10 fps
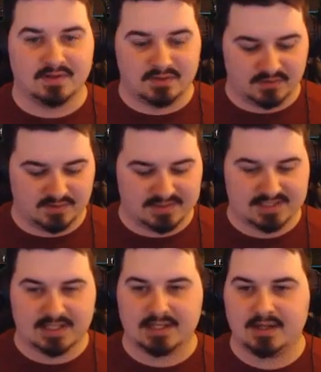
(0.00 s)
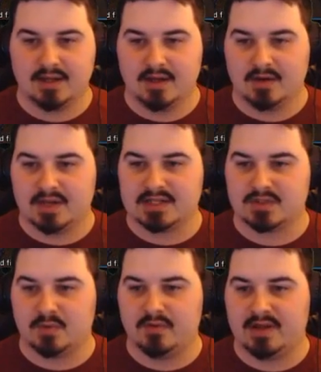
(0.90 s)
Go and turn this in. Okay,
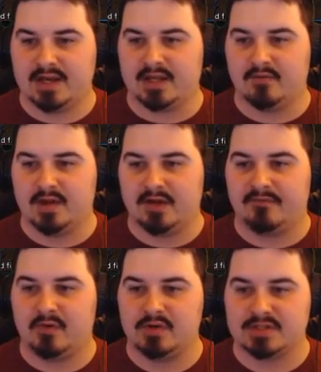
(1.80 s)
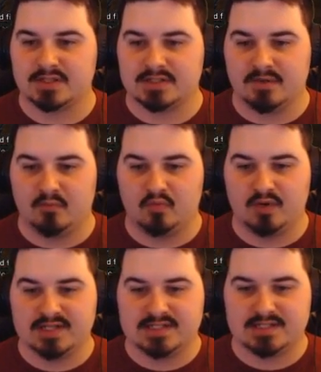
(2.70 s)
so what do we got here? We got first some
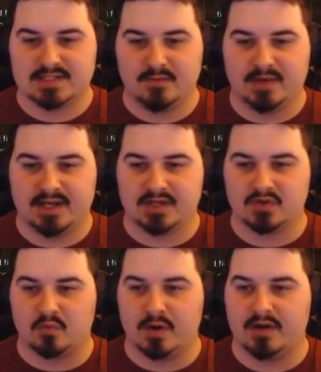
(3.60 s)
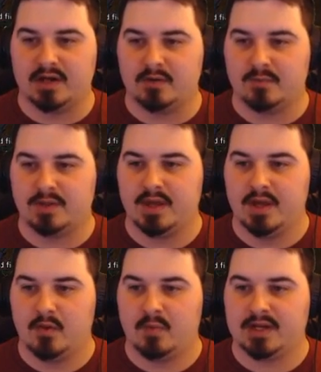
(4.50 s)
wrists that we can actually wear now.
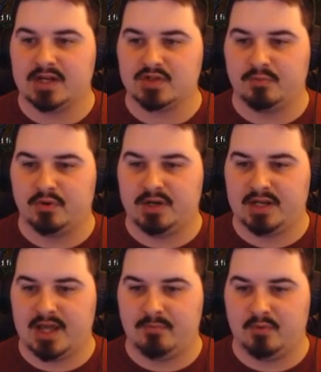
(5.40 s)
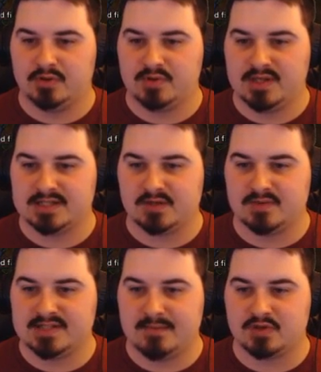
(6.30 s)
We can actually put in a point to this,
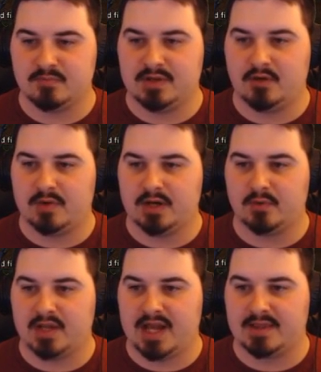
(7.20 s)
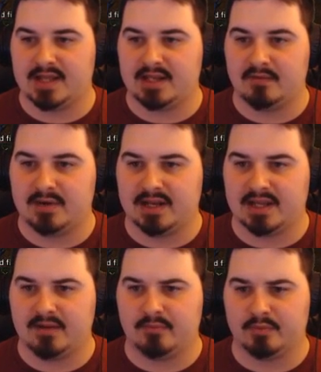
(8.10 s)
increase damage to me. Oh wait, I already have that. Never mind, I
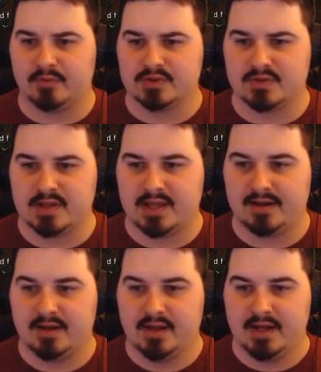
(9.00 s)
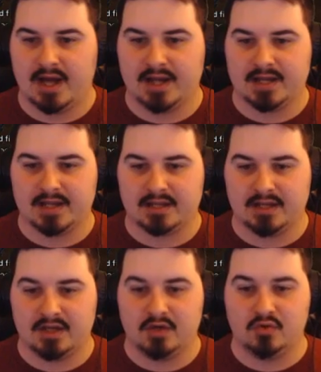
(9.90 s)
can't put points to that. I got
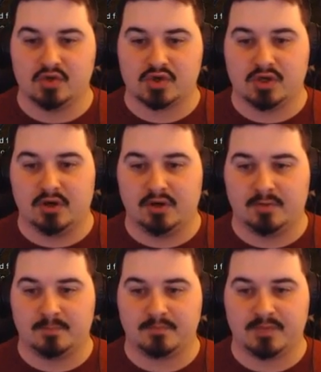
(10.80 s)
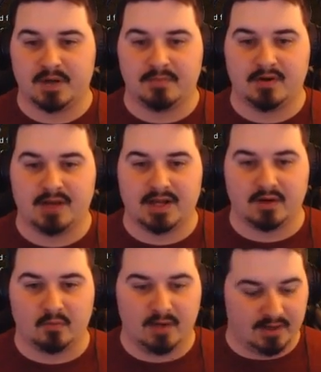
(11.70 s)
a new shirt that apparently I
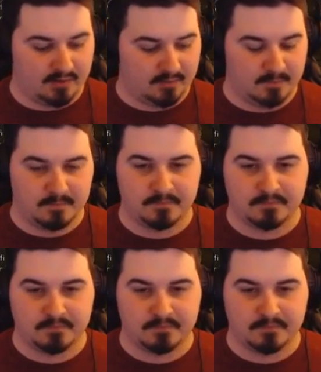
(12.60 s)
can wear.